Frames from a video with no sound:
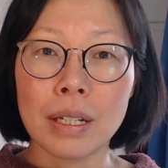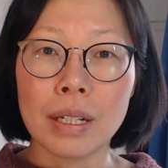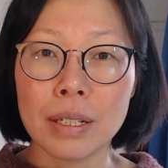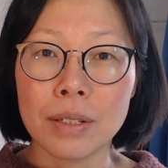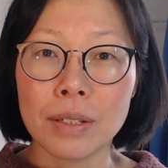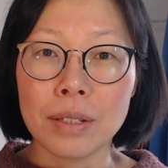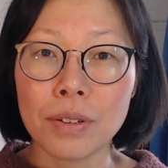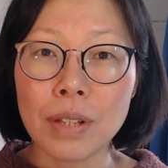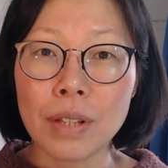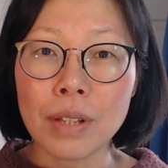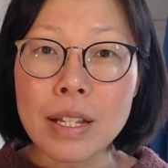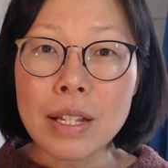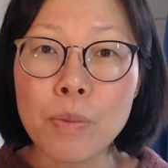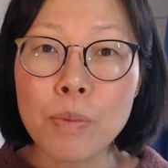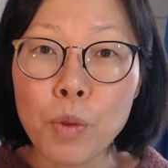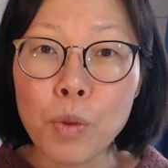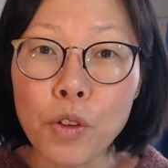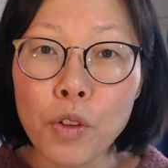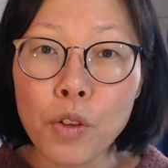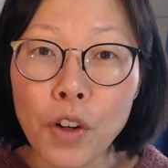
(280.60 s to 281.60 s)
So let's
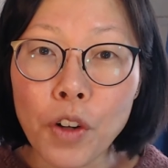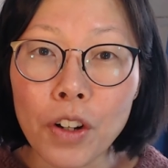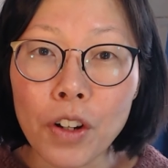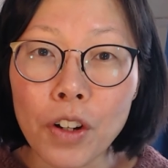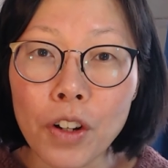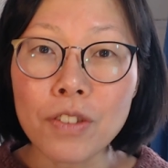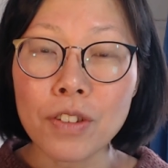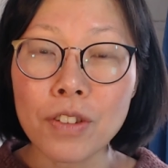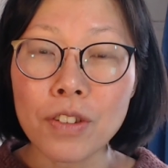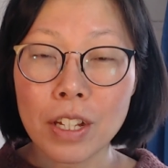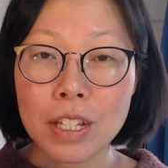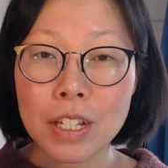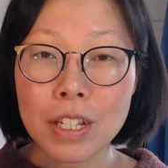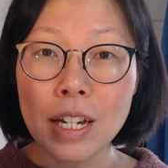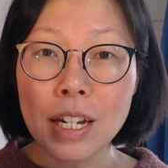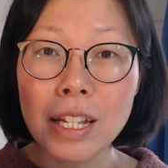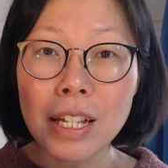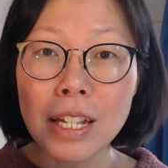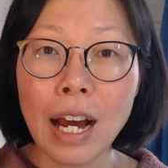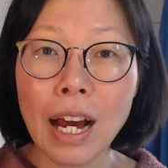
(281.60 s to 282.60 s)
move on to the
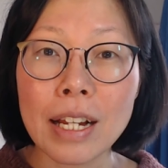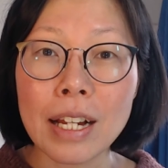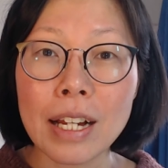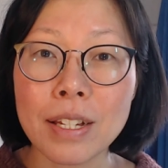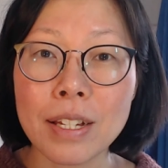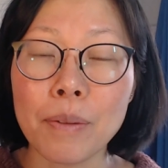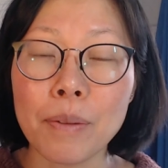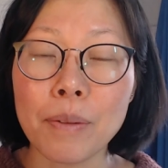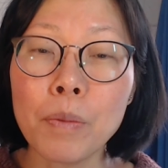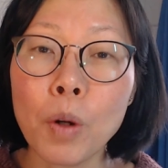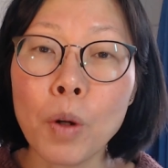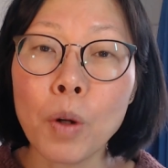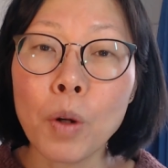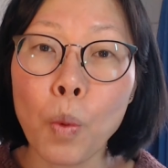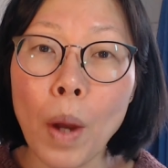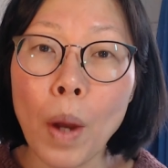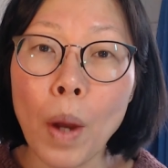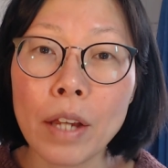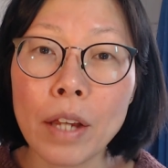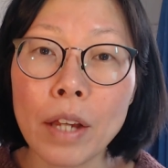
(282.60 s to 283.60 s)
third item
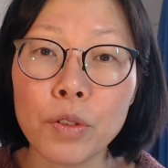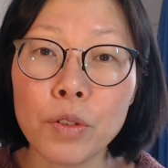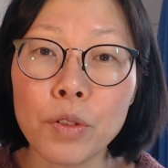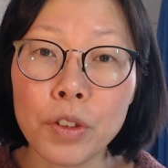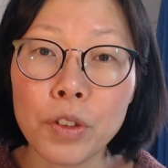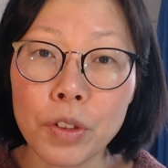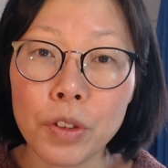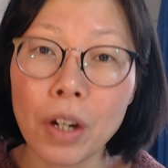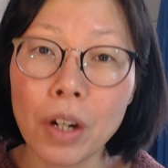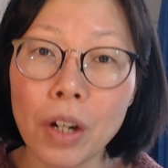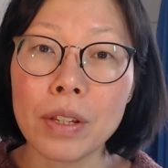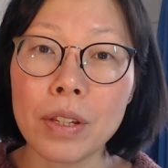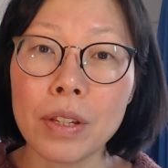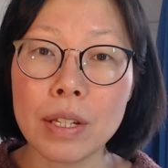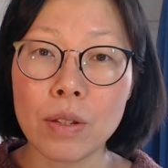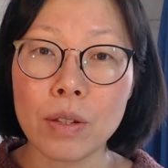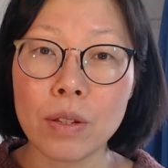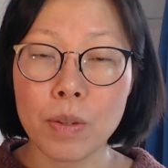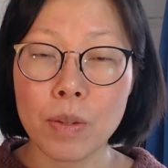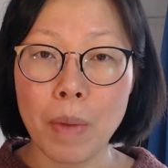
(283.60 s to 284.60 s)
where you do not need
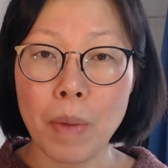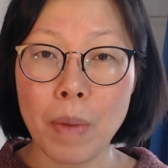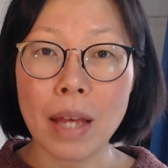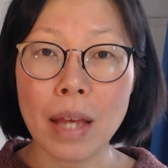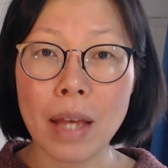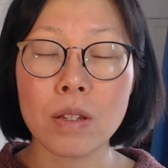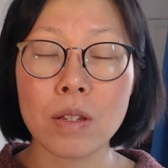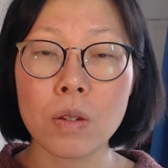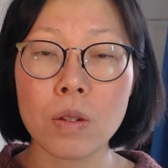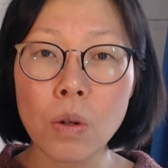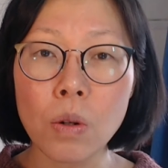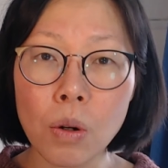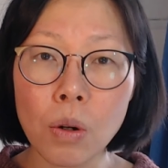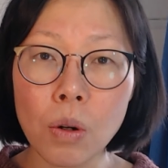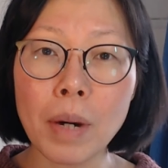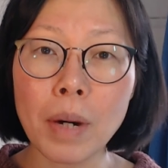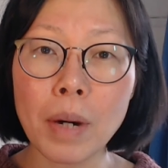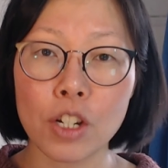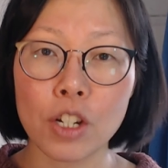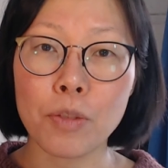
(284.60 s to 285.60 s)
to spend so
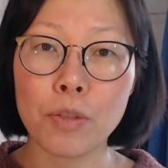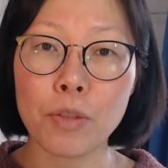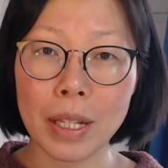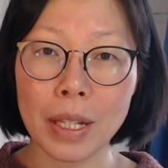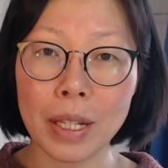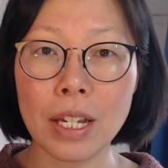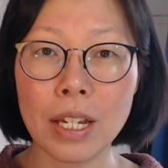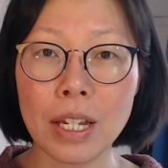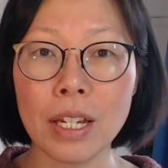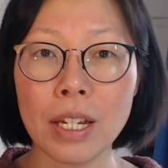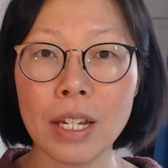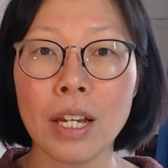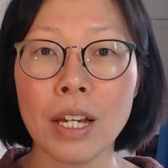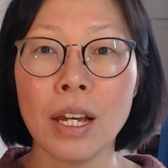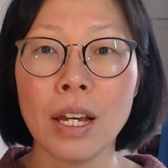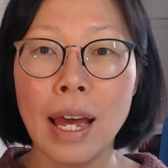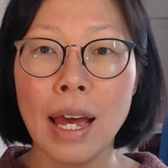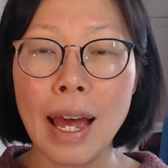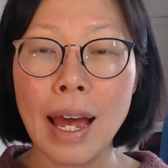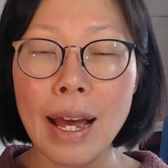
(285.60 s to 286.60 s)
much money
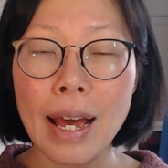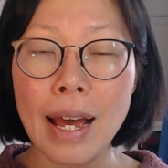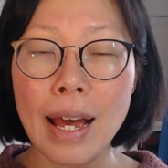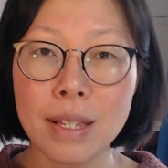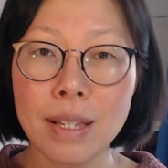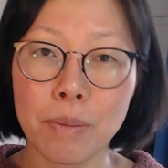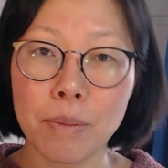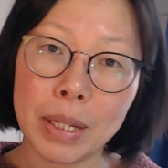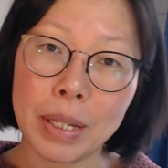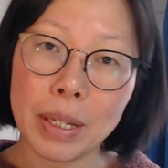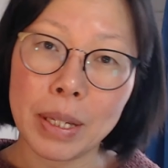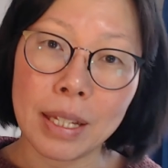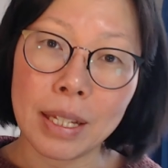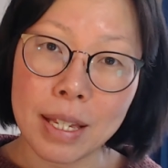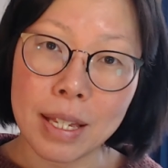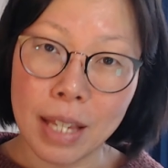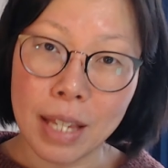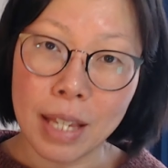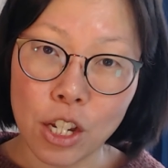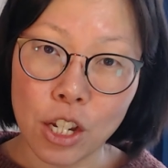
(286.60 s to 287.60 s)
as a beginner
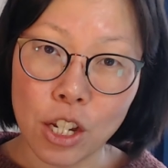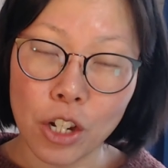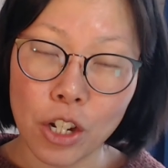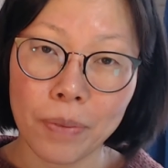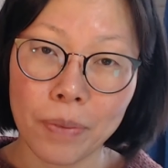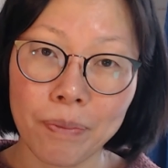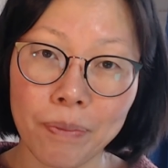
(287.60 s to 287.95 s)
sketcher.